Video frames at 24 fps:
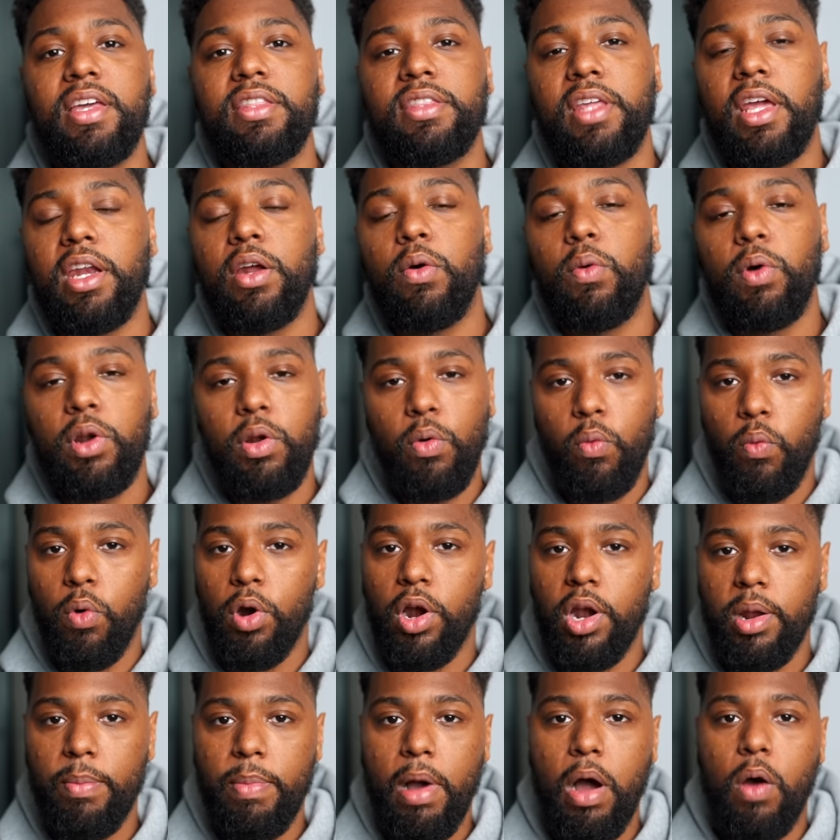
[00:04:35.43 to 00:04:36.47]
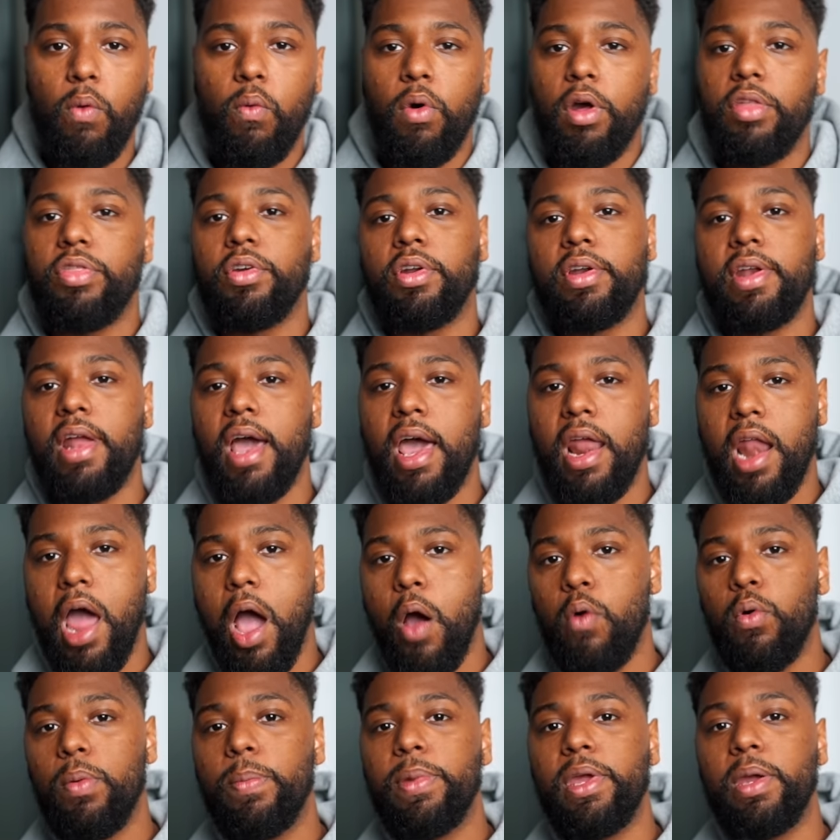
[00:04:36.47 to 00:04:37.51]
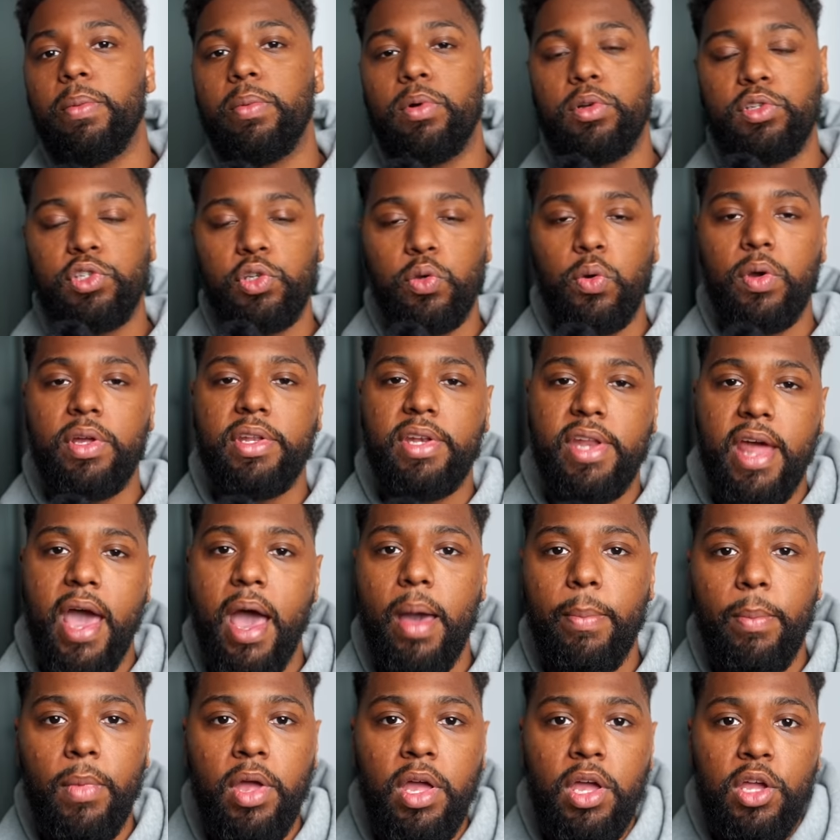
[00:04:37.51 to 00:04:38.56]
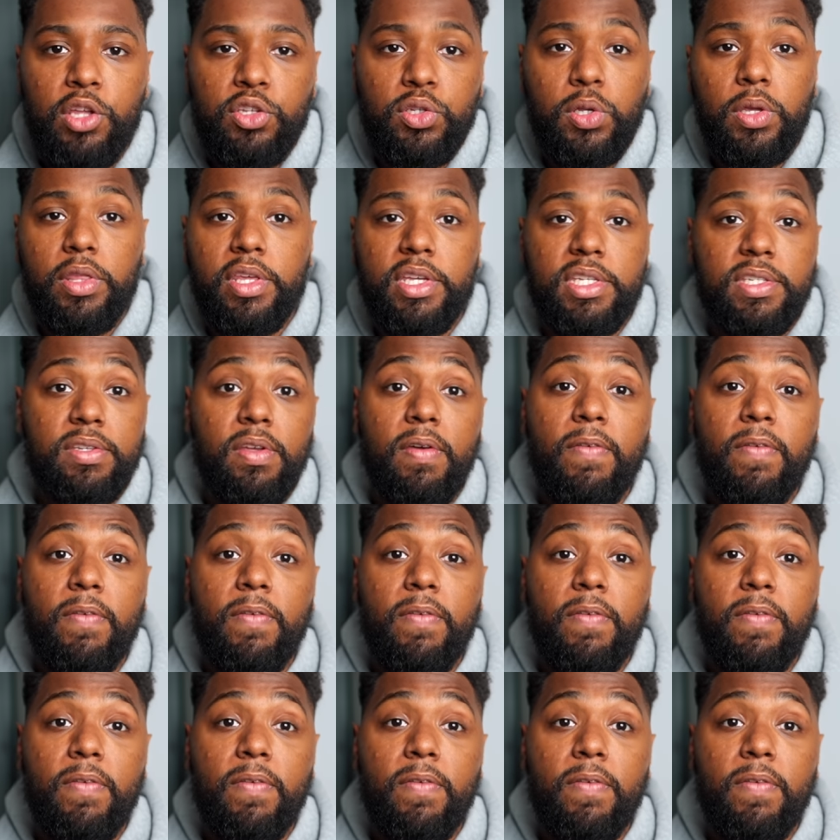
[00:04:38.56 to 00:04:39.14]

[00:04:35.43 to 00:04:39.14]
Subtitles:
they didn't want to worry about whether or not I would be able to adapt to this